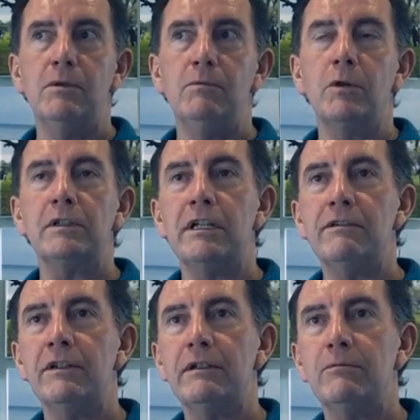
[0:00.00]
What
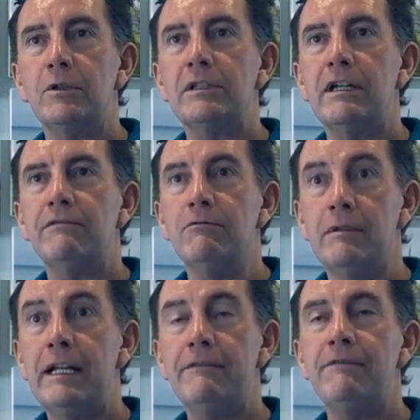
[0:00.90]
they've
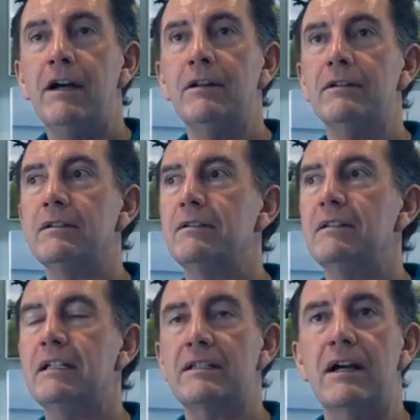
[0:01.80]
really found
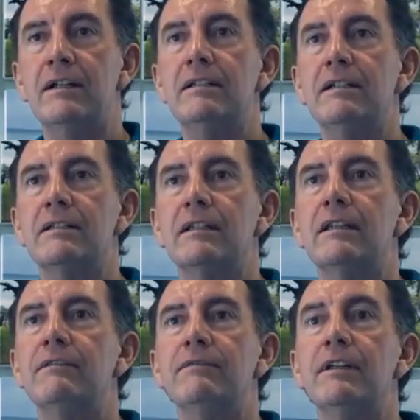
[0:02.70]
exciting is that
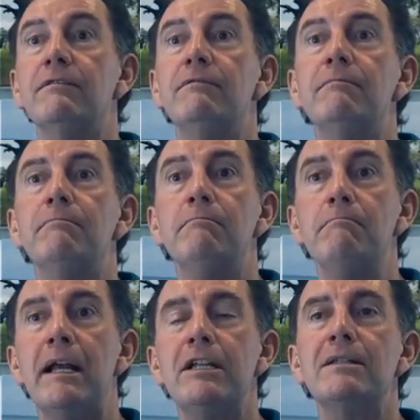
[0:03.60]
they've
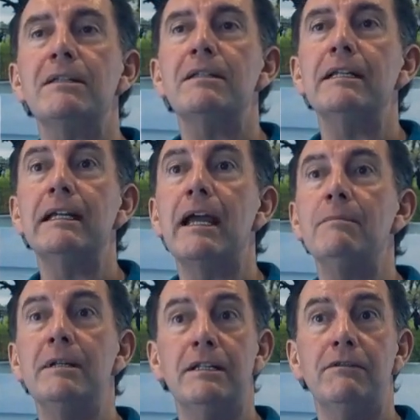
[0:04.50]
managed to see
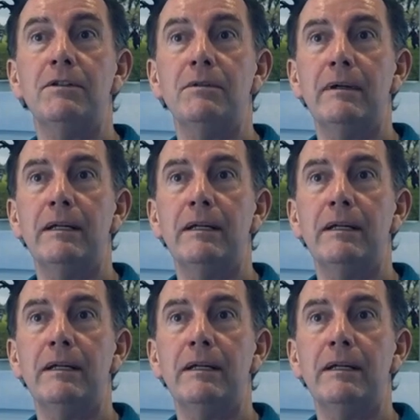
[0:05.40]
game in a different